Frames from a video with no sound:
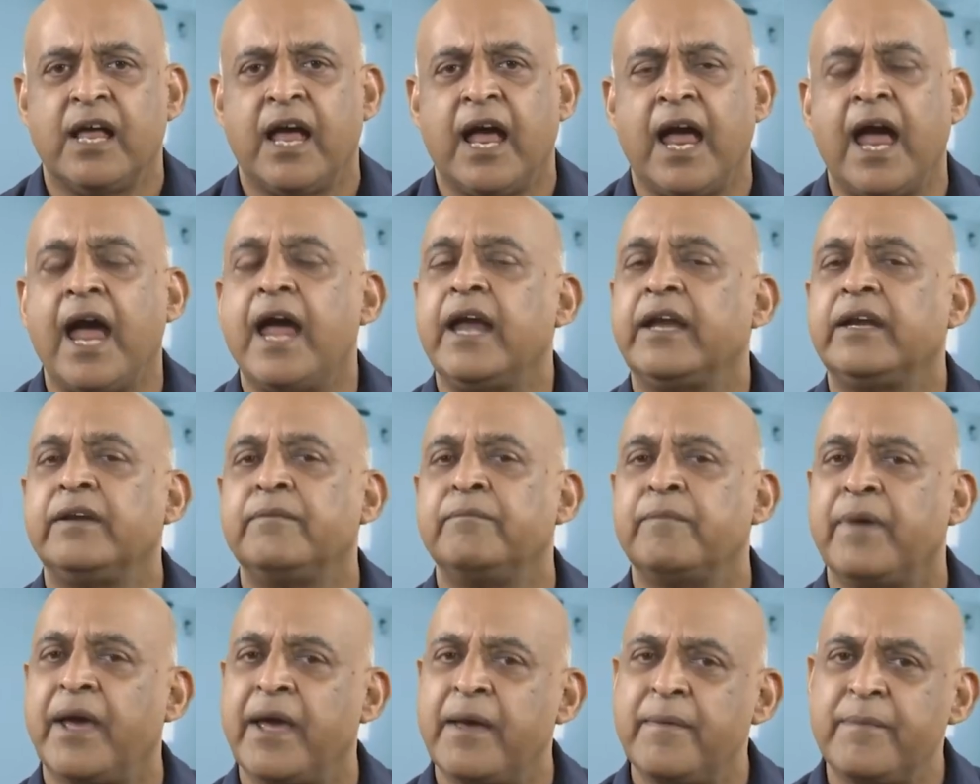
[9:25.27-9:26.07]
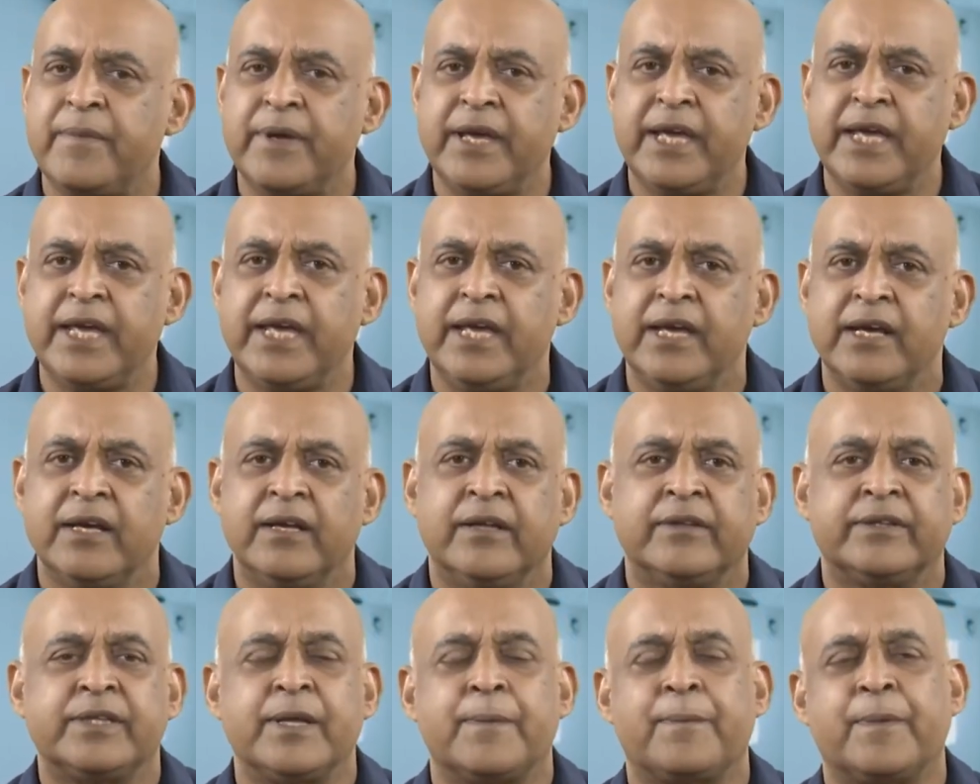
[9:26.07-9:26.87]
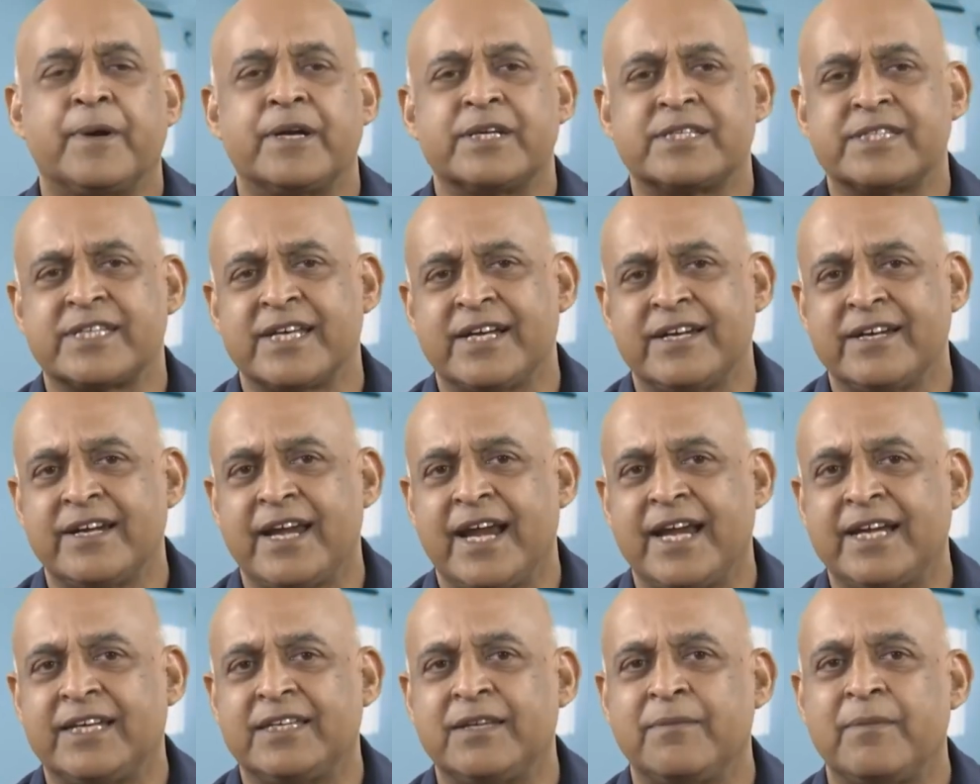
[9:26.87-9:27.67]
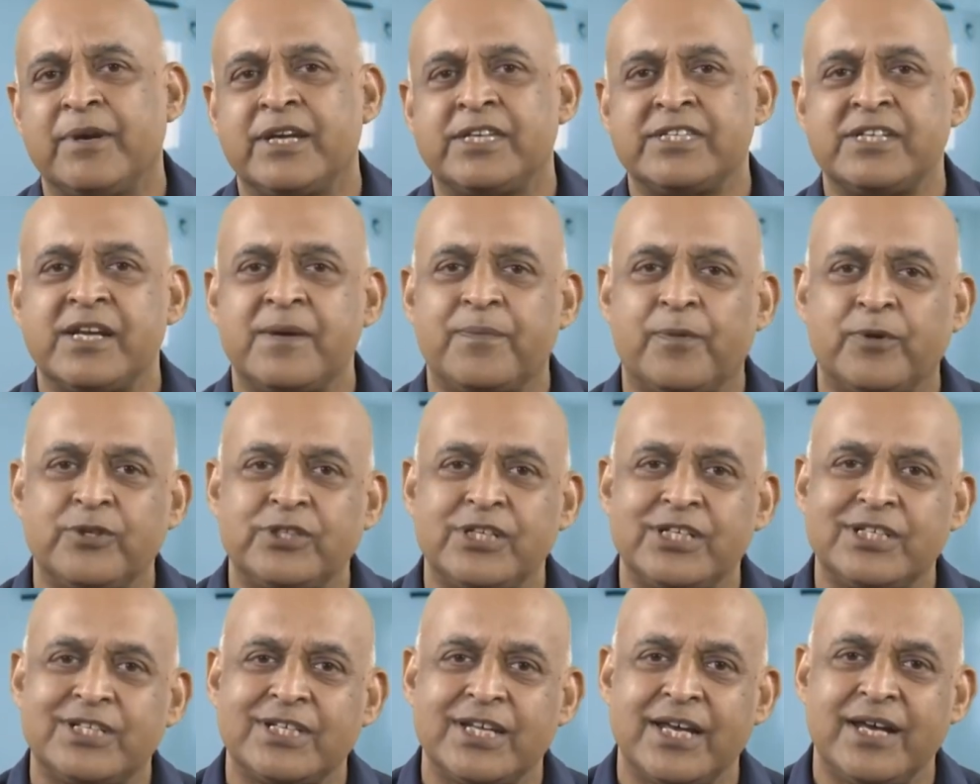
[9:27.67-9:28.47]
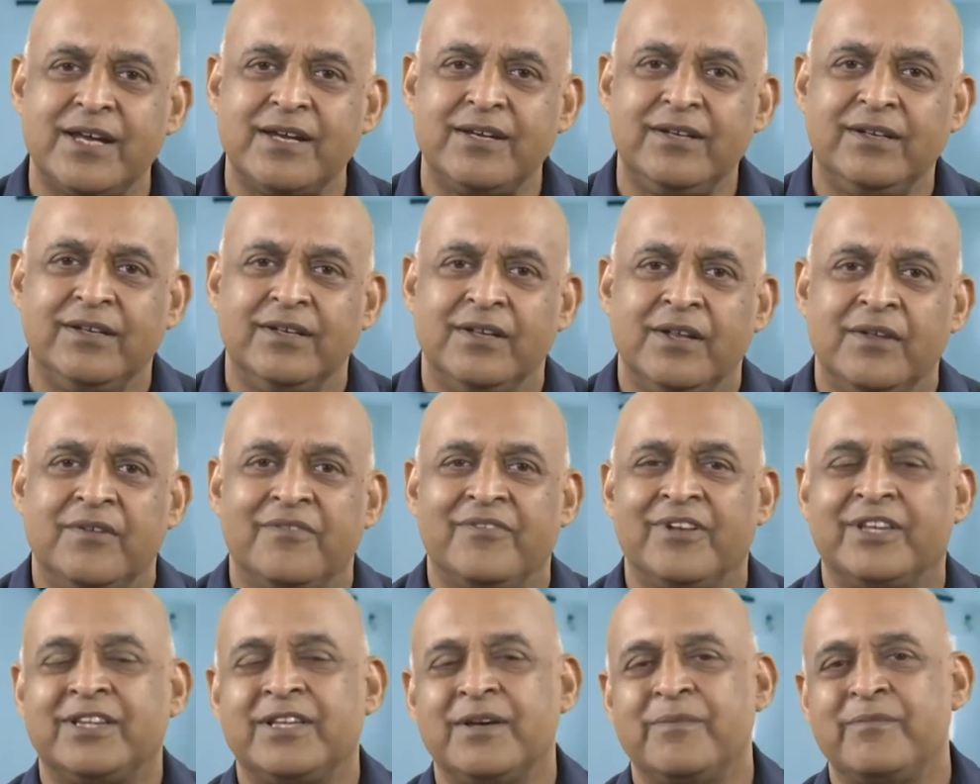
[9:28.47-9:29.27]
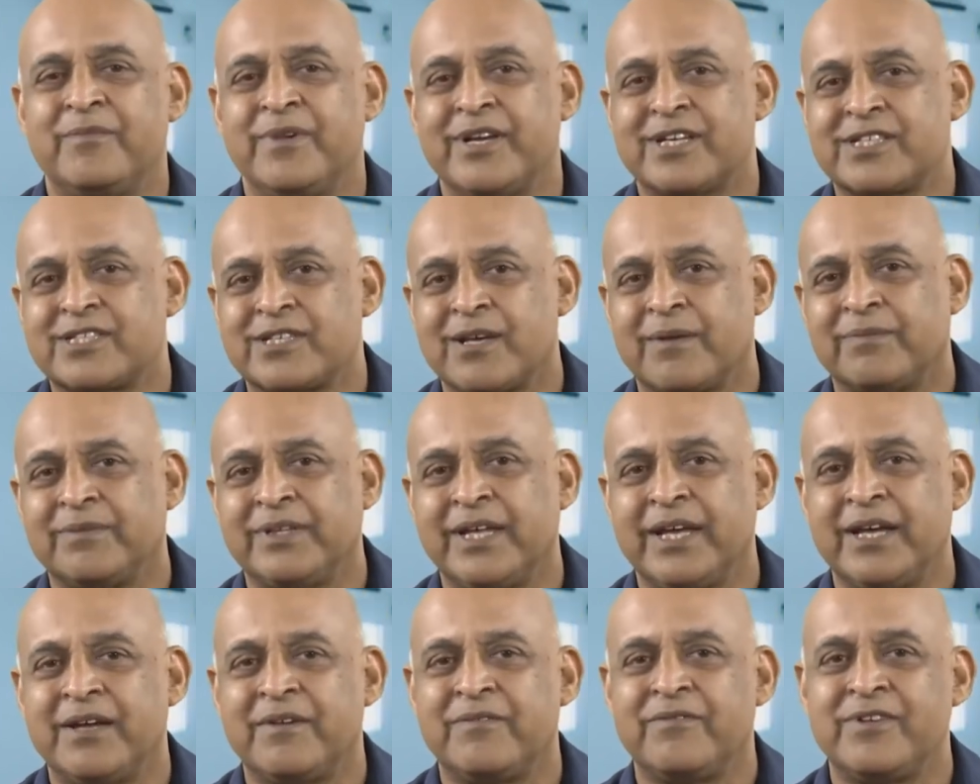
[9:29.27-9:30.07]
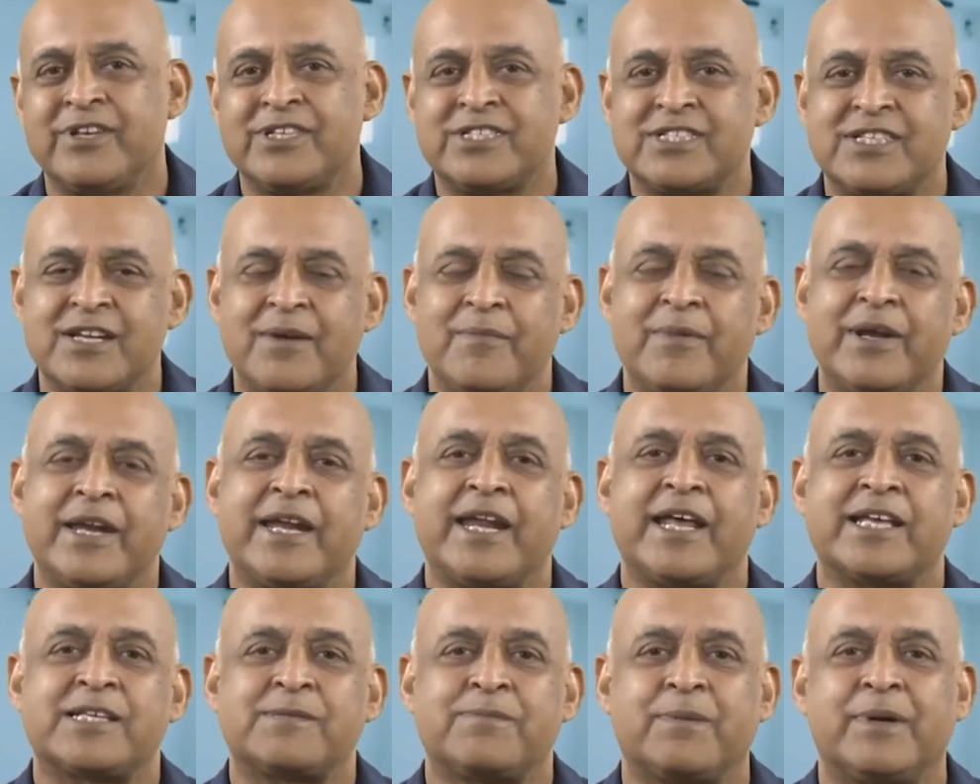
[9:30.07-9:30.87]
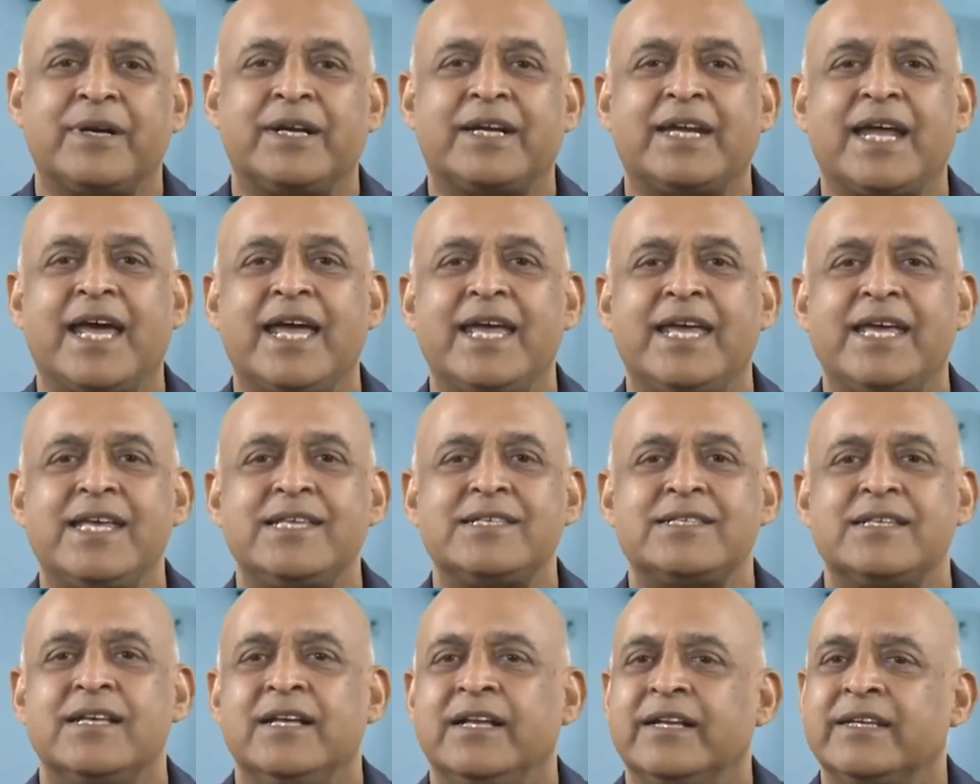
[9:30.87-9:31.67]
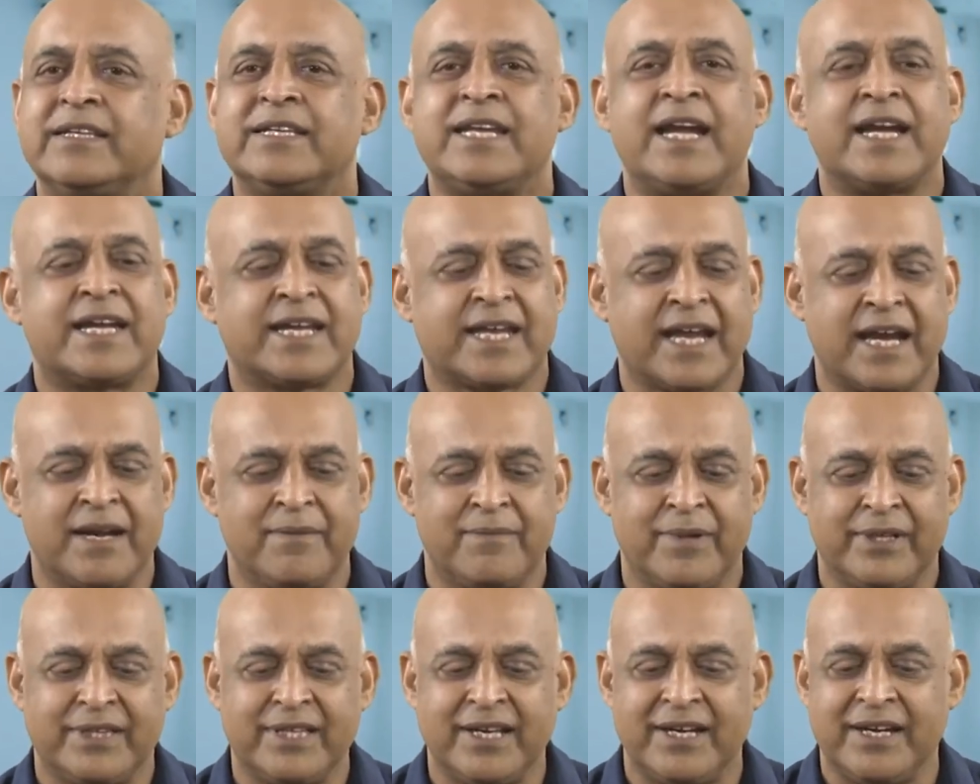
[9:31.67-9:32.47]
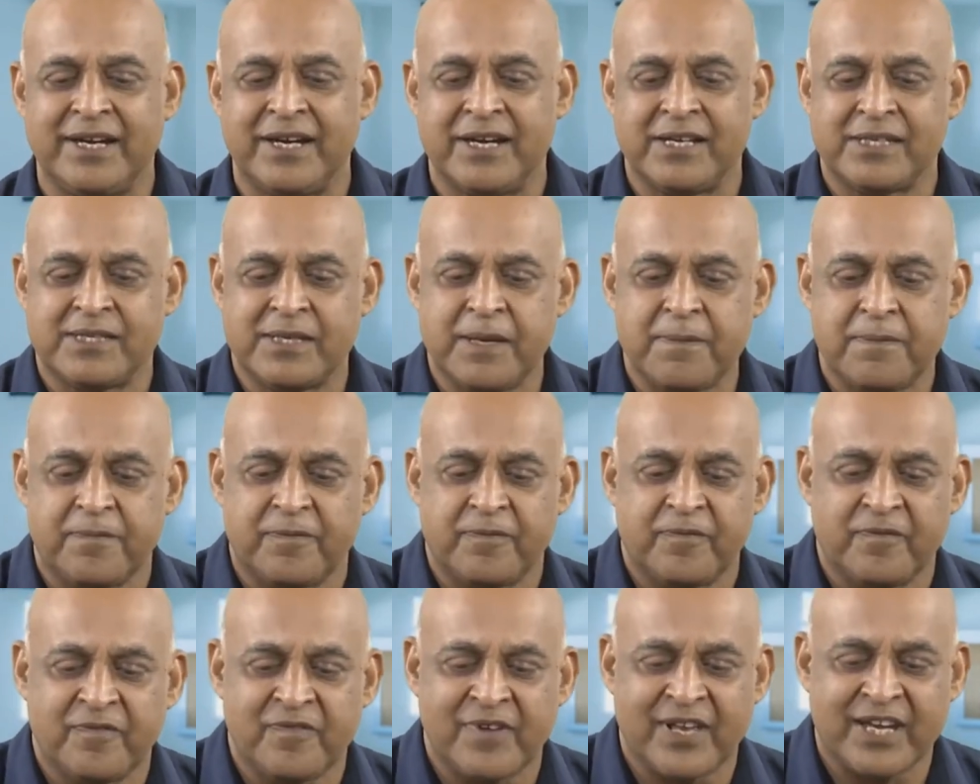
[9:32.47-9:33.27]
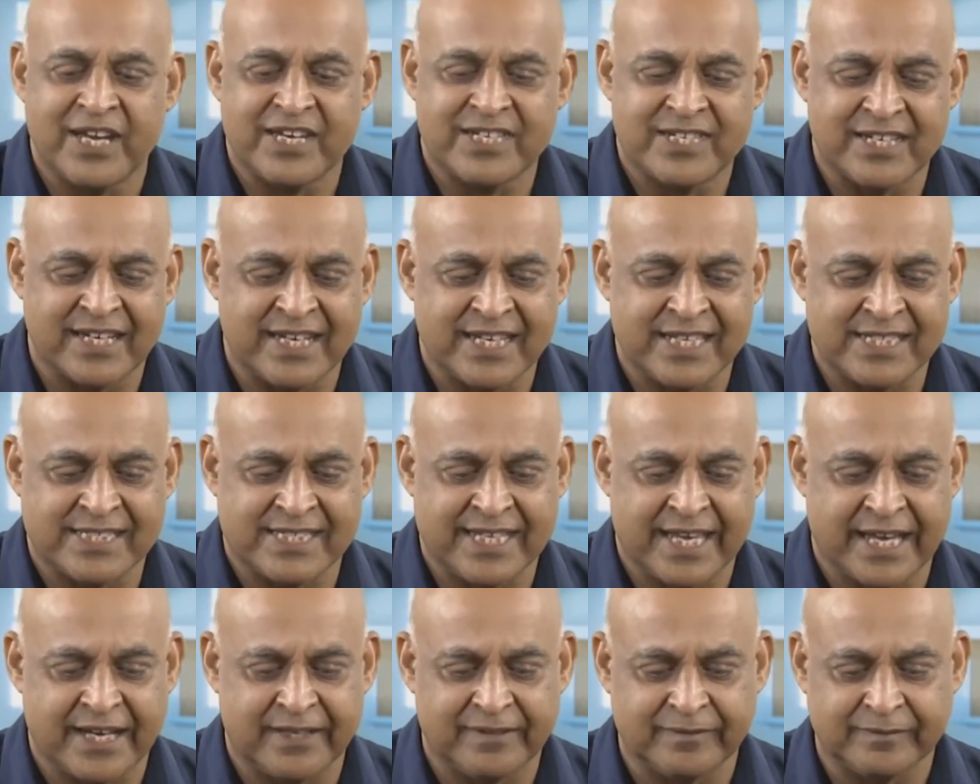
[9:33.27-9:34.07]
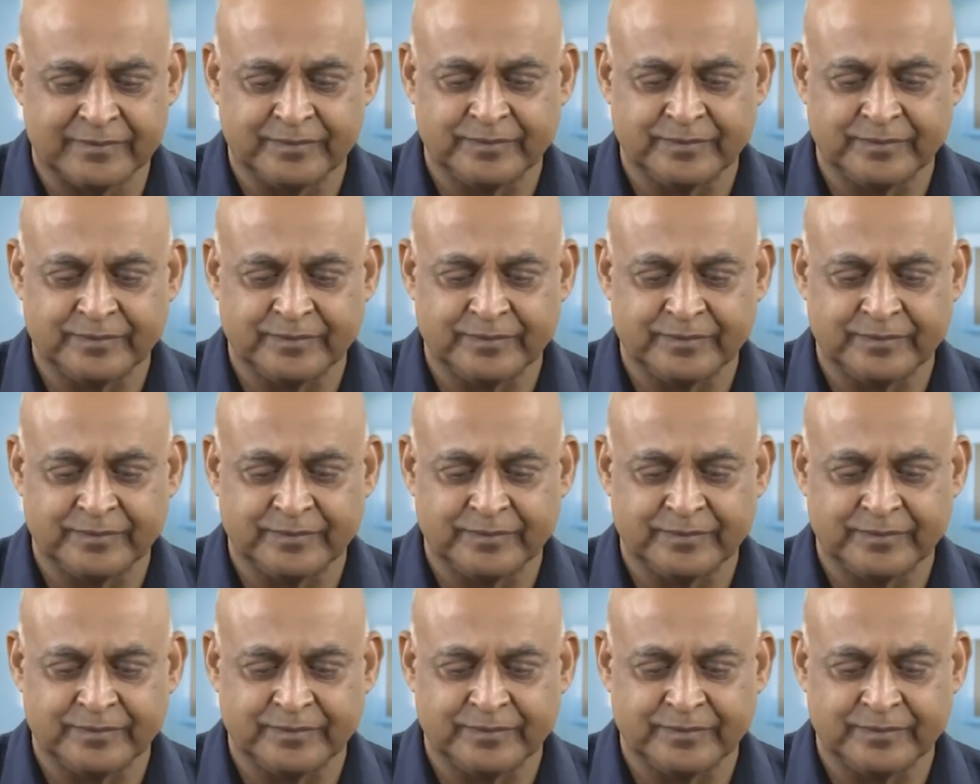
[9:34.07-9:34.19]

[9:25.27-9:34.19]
and maybe the person at the manager position with the mix of their wisdom and expertise, that can be the leadership variation is there.